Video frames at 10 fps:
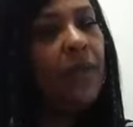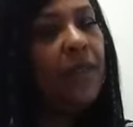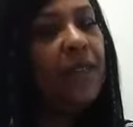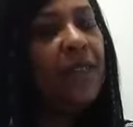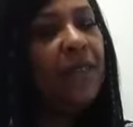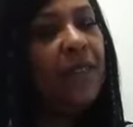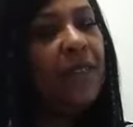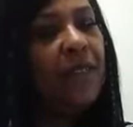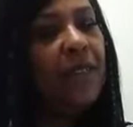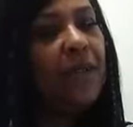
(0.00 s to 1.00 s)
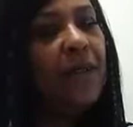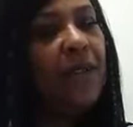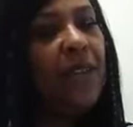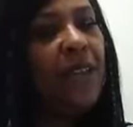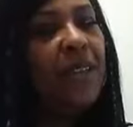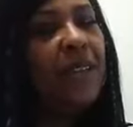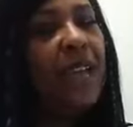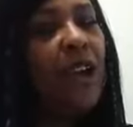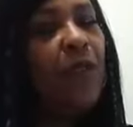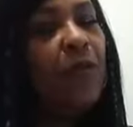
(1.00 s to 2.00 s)
Definitely.
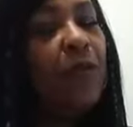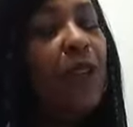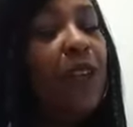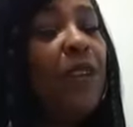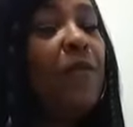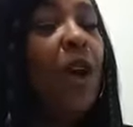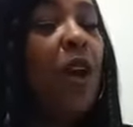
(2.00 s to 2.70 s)
Now, looking